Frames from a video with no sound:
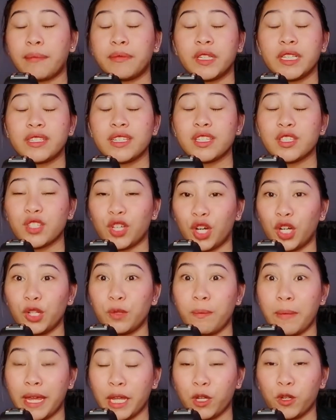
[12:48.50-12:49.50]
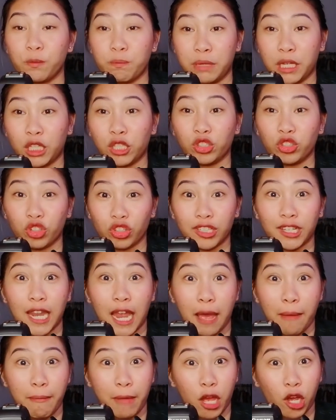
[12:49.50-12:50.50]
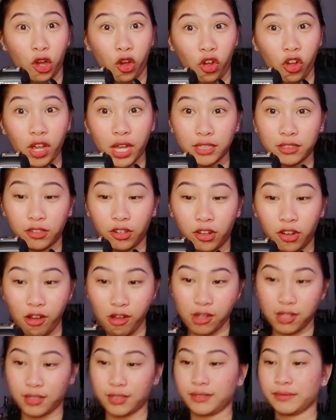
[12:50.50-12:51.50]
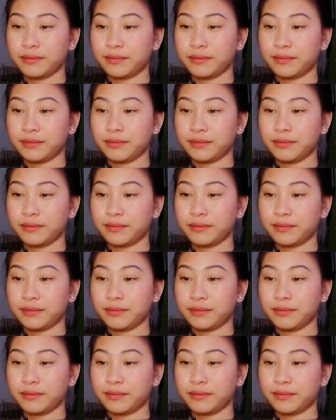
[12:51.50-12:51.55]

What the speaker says: This is all my opinion lamang, ho? Ano, ho?